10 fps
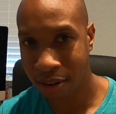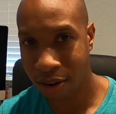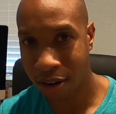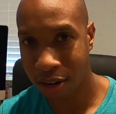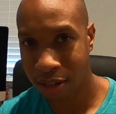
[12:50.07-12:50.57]

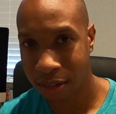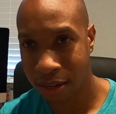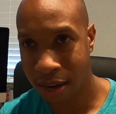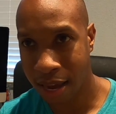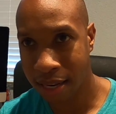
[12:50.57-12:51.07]
car,
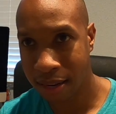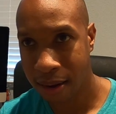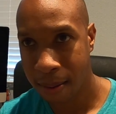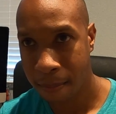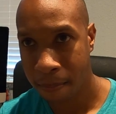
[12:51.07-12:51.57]
not
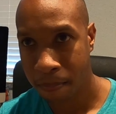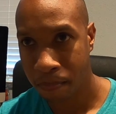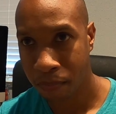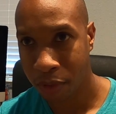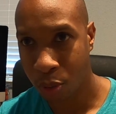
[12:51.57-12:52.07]

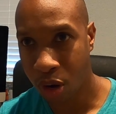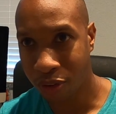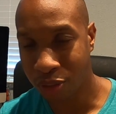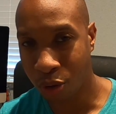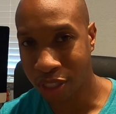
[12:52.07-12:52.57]

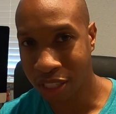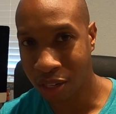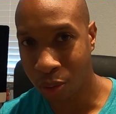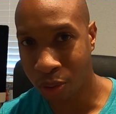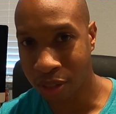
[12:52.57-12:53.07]
whoever just walks in
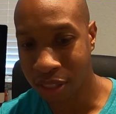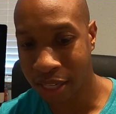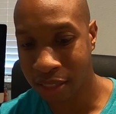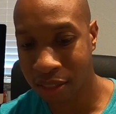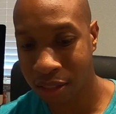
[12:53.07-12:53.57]
the door and
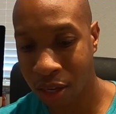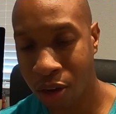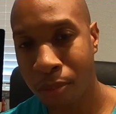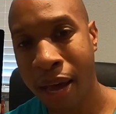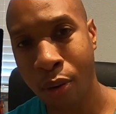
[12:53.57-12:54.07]
says,
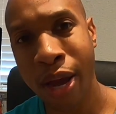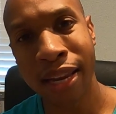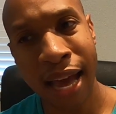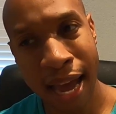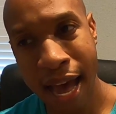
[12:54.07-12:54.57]
oh, by the
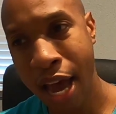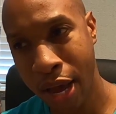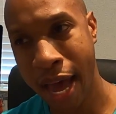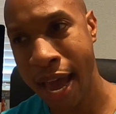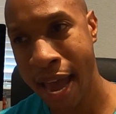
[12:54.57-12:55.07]
way,
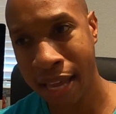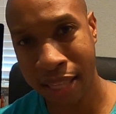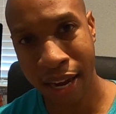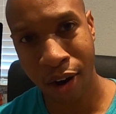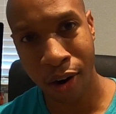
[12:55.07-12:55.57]
I
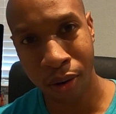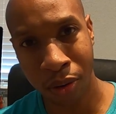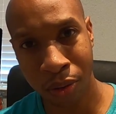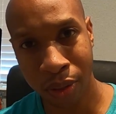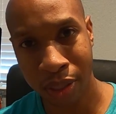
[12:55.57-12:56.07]
had that car on
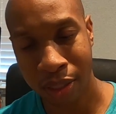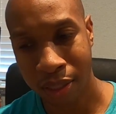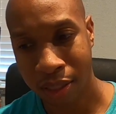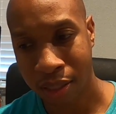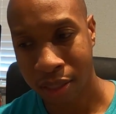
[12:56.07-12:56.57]
hold.
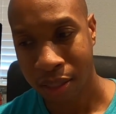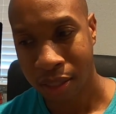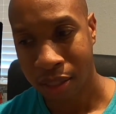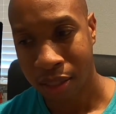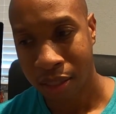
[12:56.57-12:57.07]

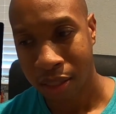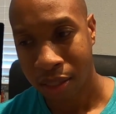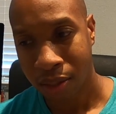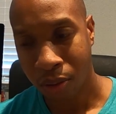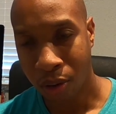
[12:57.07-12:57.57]

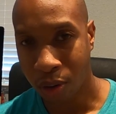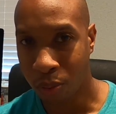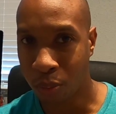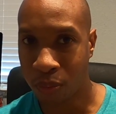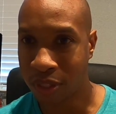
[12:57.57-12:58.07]

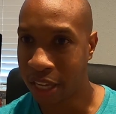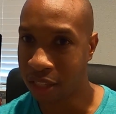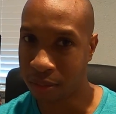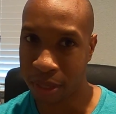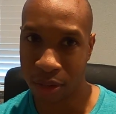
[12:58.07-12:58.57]
Or the
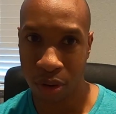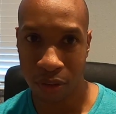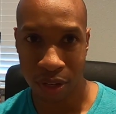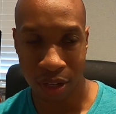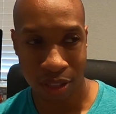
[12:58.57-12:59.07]
salesman,
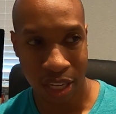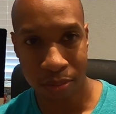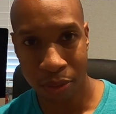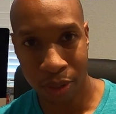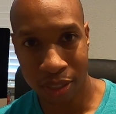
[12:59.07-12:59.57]
whoever the other
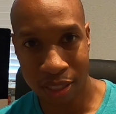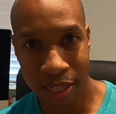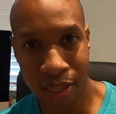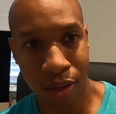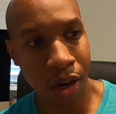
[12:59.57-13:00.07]
salesman was, that
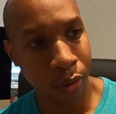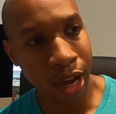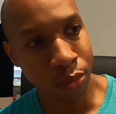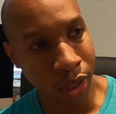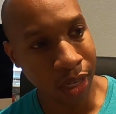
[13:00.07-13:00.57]
said, oh, no
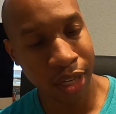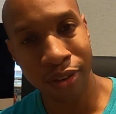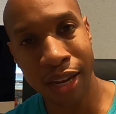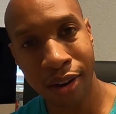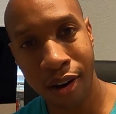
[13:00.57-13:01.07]
way, I was working a deal
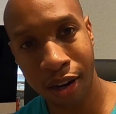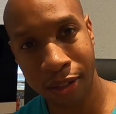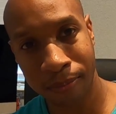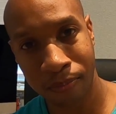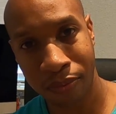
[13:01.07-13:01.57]
on that
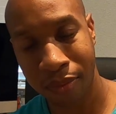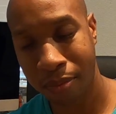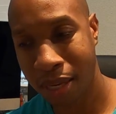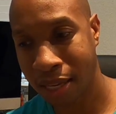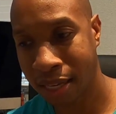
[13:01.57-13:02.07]
car.
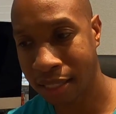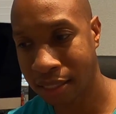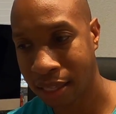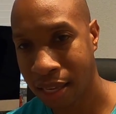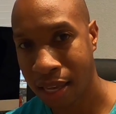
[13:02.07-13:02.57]

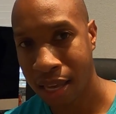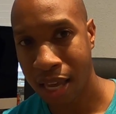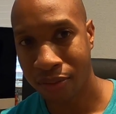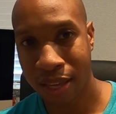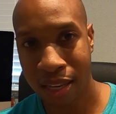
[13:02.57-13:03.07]
Because
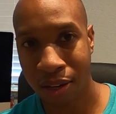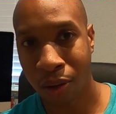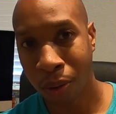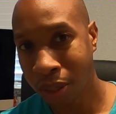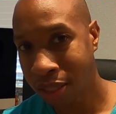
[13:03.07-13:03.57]
if they didn't
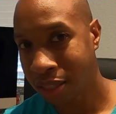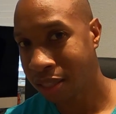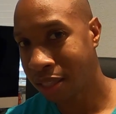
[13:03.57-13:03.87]
hold it,